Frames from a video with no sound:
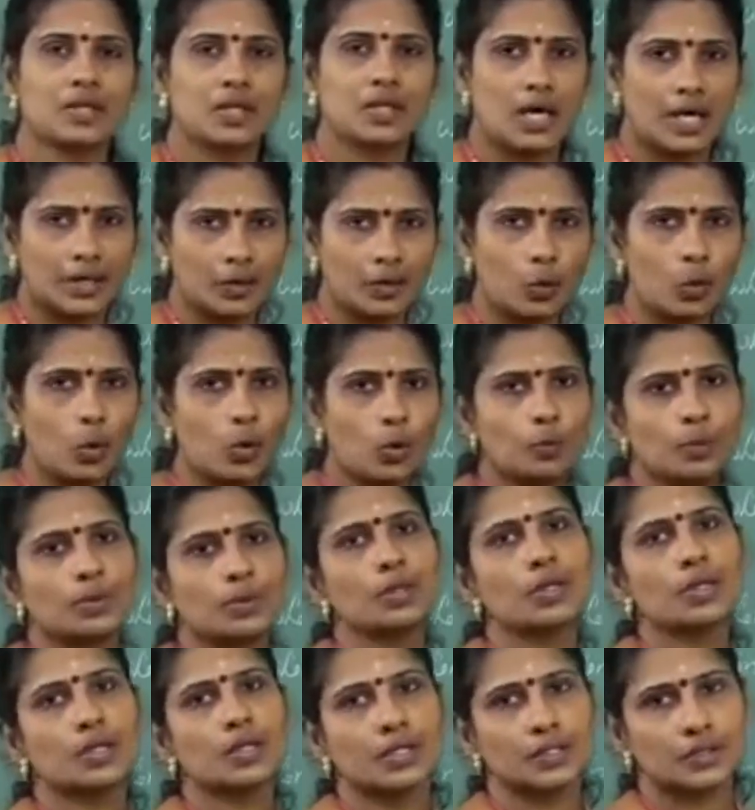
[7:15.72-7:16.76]
I hope
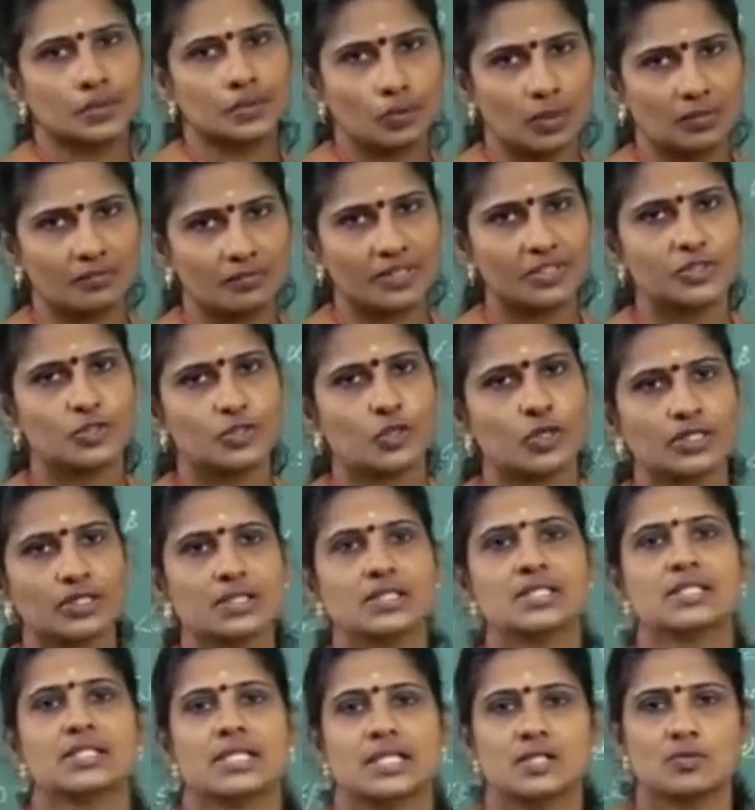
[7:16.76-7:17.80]
you have enjoyed
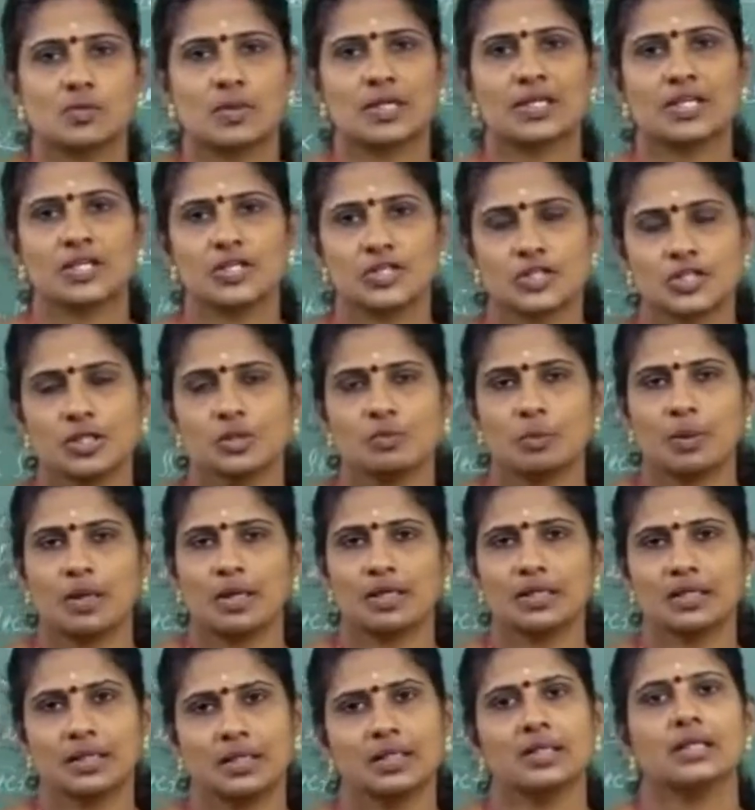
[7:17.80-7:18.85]
this explanation
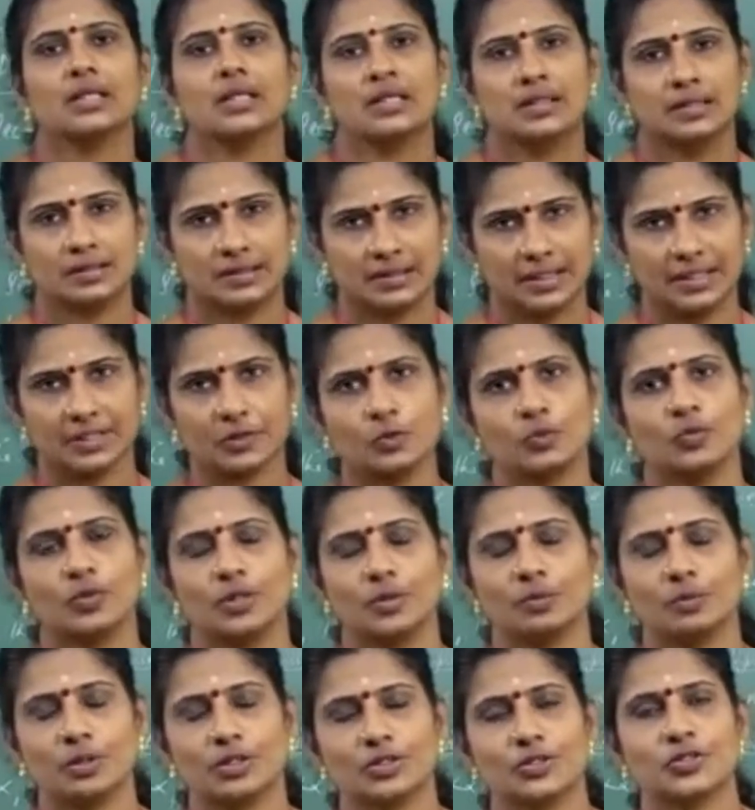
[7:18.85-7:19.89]
part. Thank you
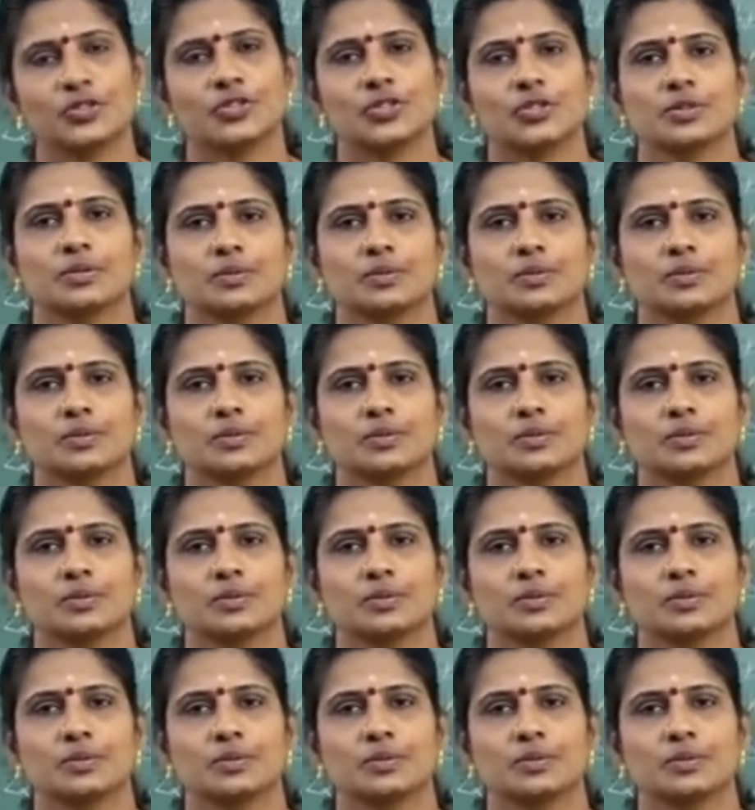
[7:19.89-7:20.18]
very much.